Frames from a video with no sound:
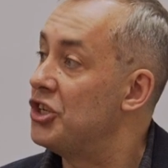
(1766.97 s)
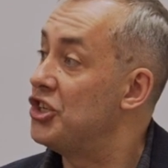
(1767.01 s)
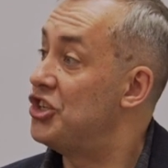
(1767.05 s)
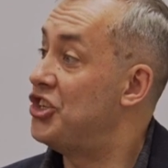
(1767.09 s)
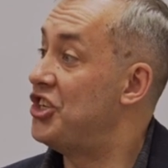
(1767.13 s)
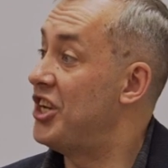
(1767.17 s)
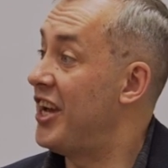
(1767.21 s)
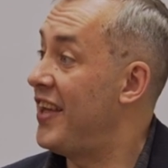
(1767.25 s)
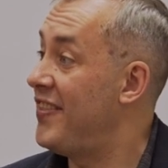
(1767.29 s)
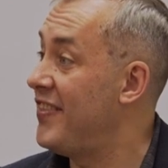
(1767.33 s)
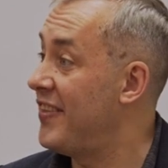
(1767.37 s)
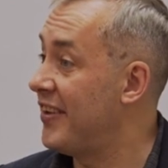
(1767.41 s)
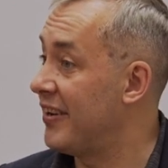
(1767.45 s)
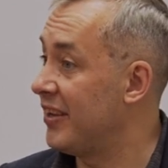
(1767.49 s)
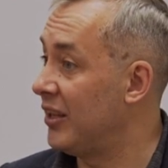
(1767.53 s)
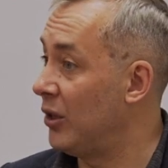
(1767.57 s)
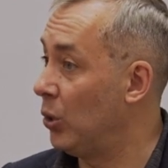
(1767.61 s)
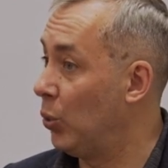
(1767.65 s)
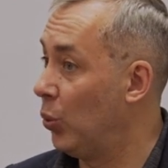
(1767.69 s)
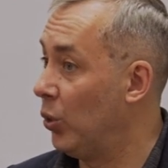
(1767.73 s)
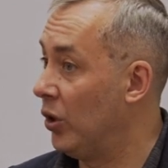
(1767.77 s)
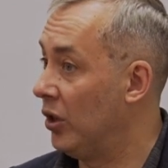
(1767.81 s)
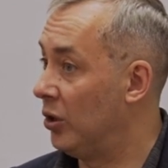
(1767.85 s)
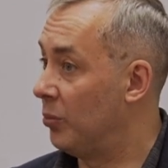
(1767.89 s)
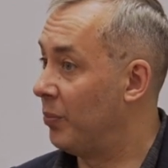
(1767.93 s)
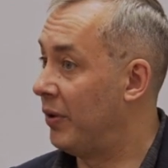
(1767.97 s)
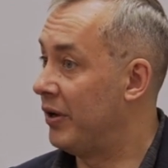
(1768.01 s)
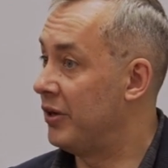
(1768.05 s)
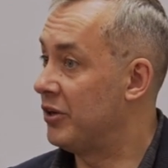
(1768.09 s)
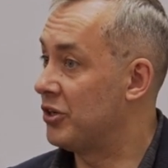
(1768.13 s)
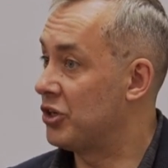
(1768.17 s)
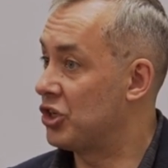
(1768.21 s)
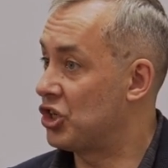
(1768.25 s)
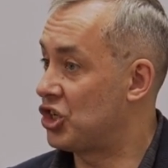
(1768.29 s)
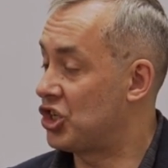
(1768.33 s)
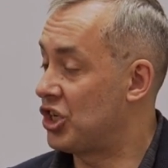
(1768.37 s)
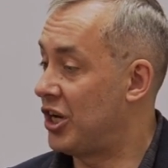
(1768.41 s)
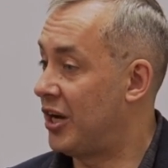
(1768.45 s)
General will by
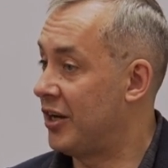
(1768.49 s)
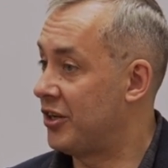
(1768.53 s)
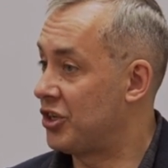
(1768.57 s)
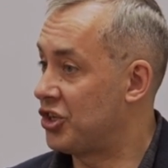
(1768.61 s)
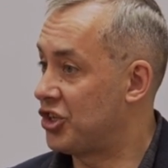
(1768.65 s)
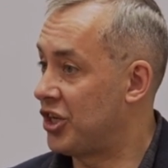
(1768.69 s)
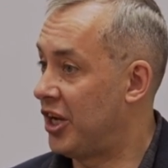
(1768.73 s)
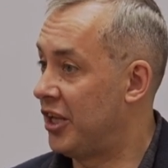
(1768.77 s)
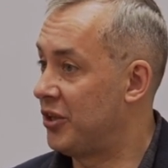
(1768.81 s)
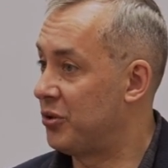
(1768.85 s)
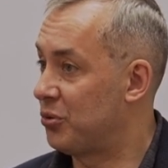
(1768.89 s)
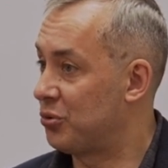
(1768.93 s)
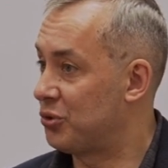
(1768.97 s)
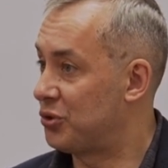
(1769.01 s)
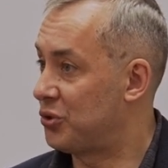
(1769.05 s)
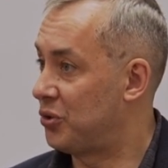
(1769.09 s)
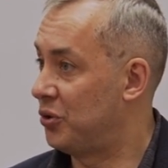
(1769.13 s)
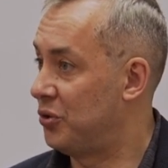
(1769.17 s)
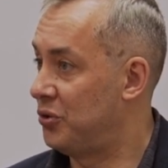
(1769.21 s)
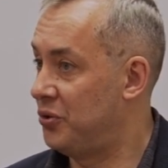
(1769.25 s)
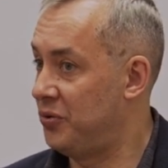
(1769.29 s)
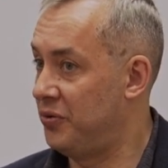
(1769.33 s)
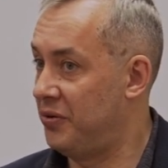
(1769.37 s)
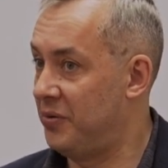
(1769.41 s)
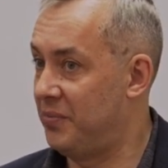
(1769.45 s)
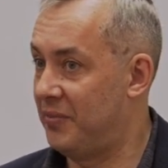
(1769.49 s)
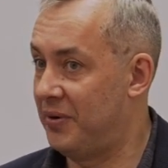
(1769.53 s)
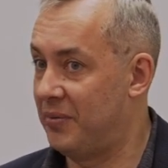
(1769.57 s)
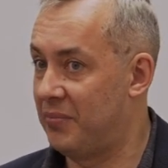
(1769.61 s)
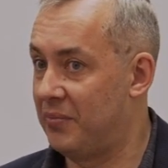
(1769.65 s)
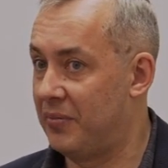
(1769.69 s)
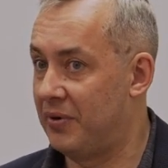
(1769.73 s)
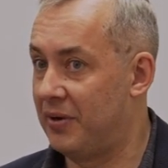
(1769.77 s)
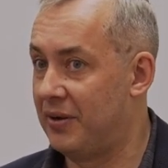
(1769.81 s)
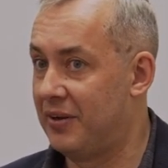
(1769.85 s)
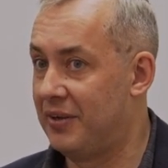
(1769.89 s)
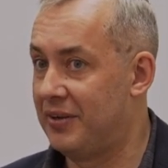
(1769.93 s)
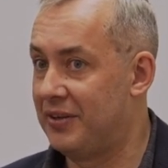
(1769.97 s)
Jacques Jean Rousseau. Do you
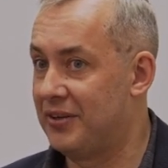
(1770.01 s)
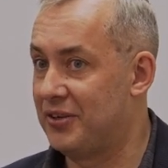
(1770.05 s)
remember?